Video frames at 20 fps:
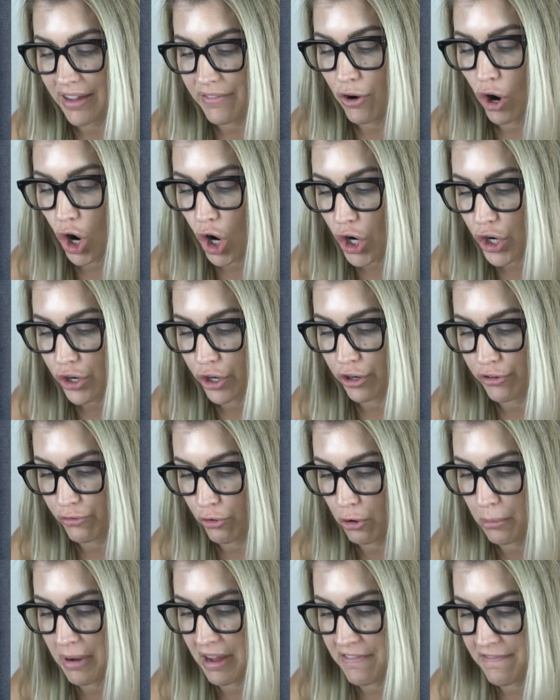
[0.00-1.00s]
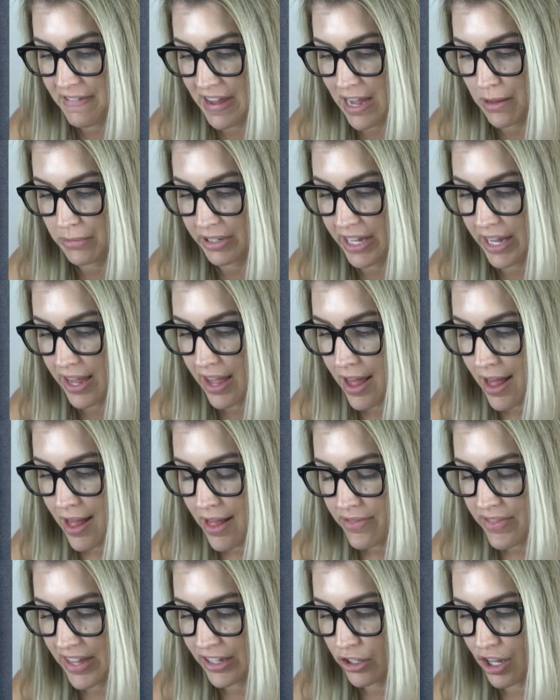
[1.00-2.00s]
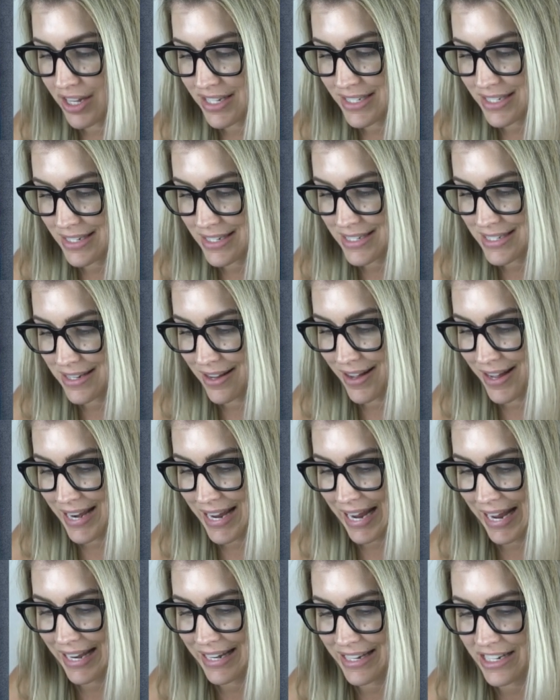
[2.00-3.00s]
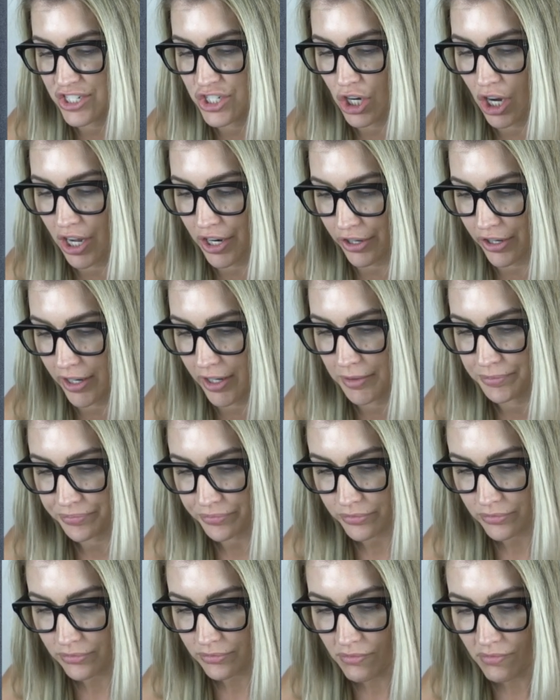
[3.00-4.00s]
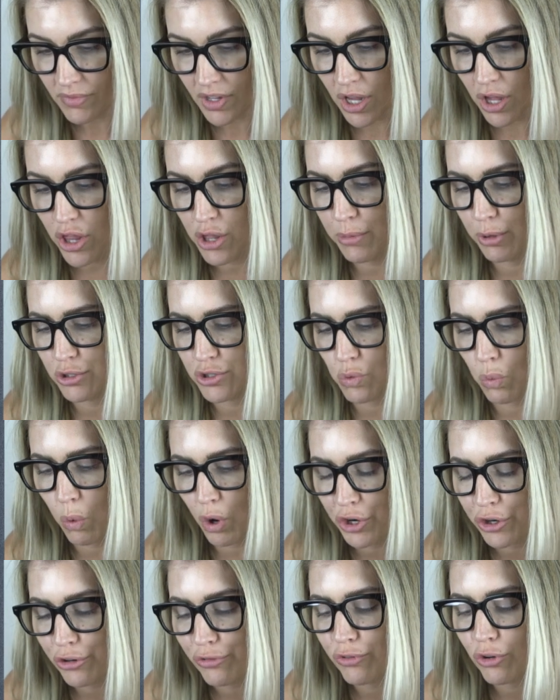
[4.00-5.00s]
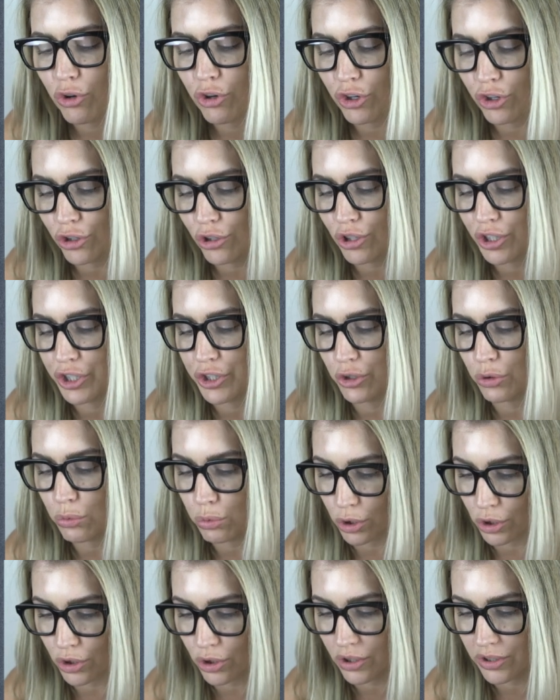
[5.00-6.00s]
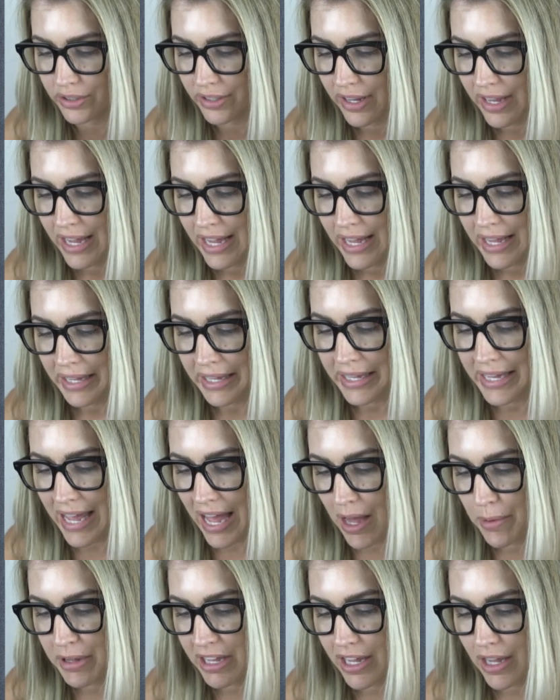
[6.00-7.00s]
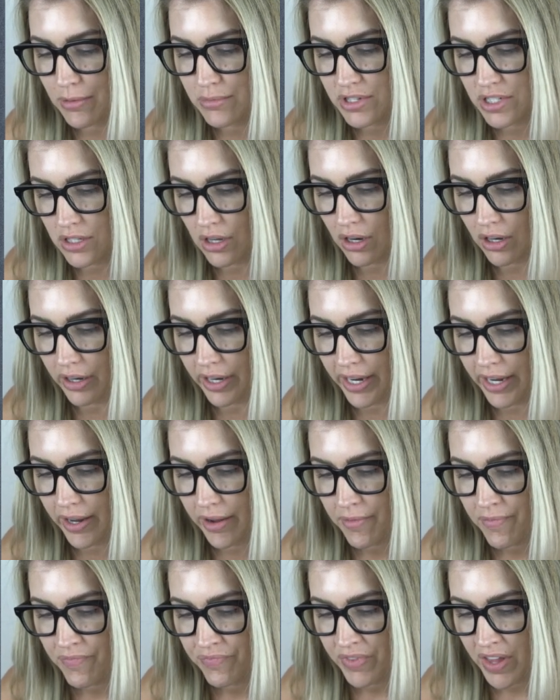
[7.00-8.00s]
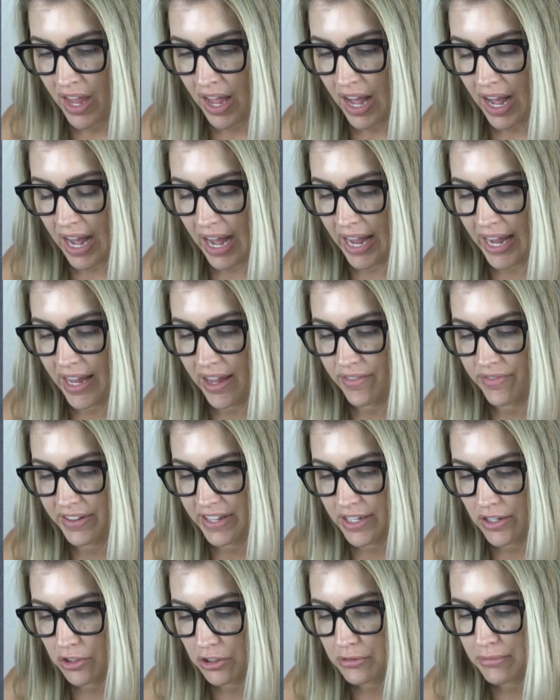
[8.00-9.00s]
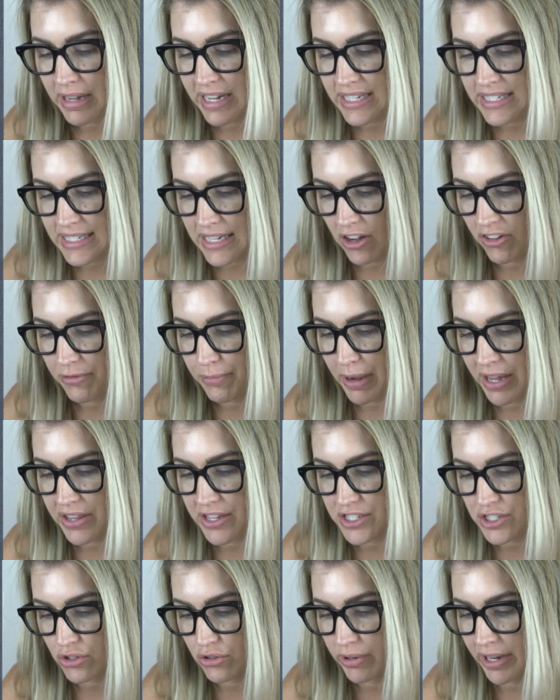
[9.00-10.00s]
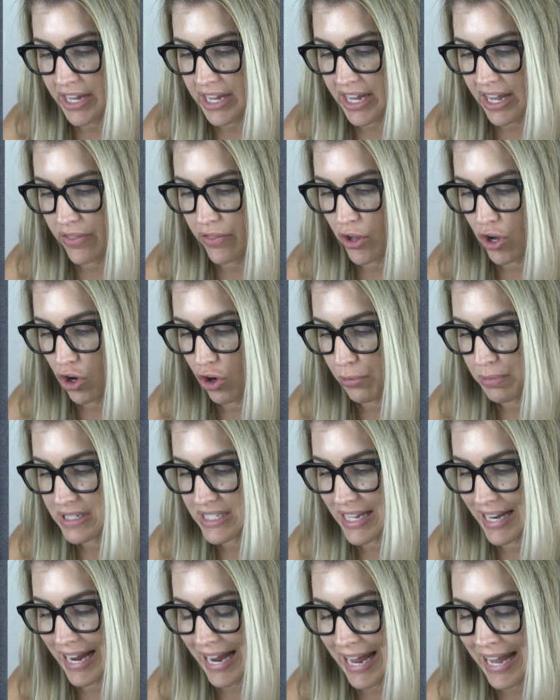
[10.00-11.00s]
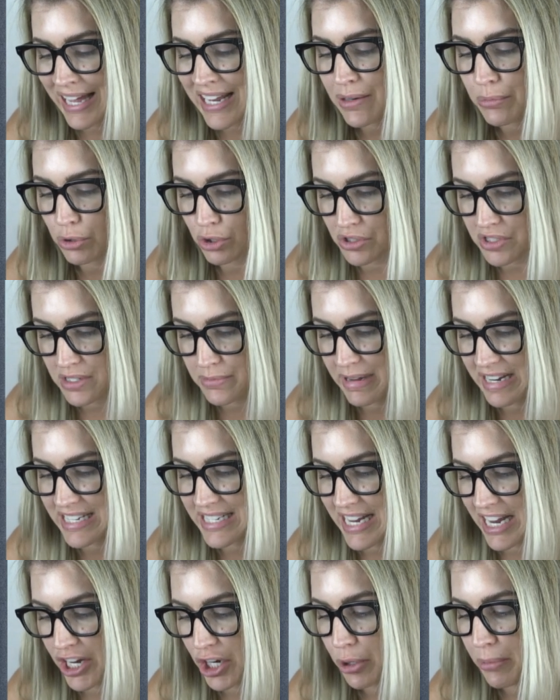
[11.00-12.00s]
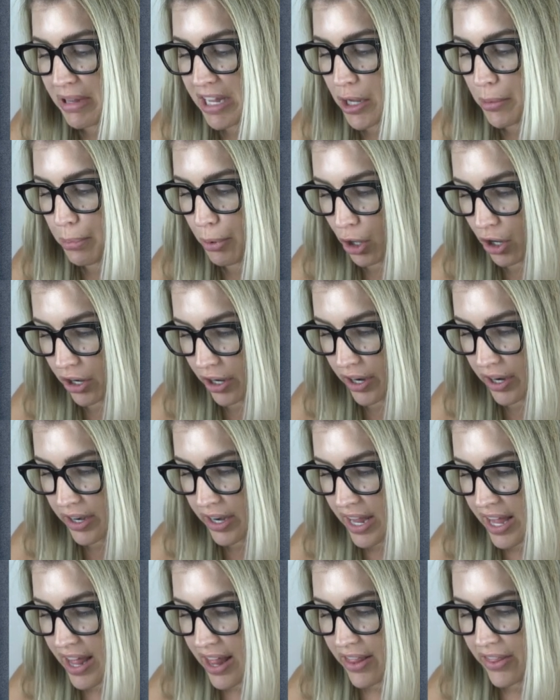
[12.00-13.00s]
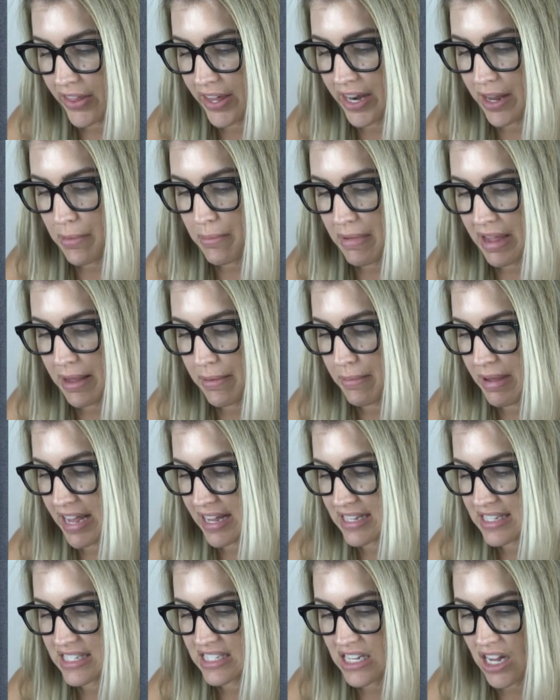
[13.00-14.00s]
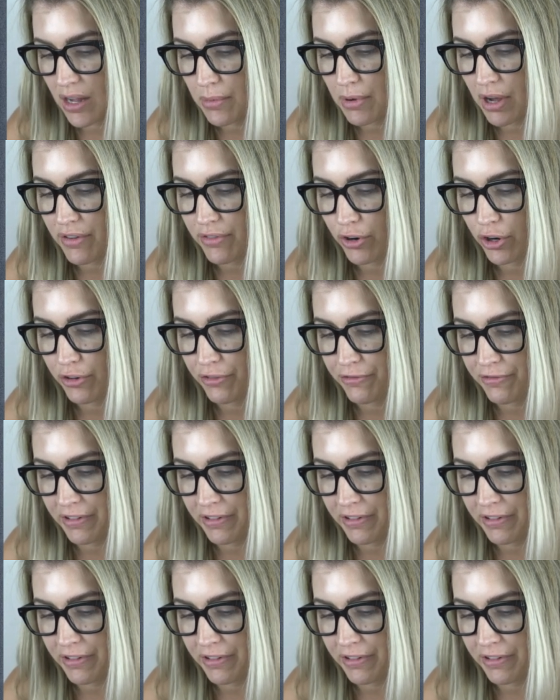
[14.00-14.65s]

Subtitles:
harder for my family. They lost a son and a daughter, the most wonderful girl in the world. Gabby, I'm sorry. I have killed myself by this creek in the hopes that animals may tear me apart, that it may make some of her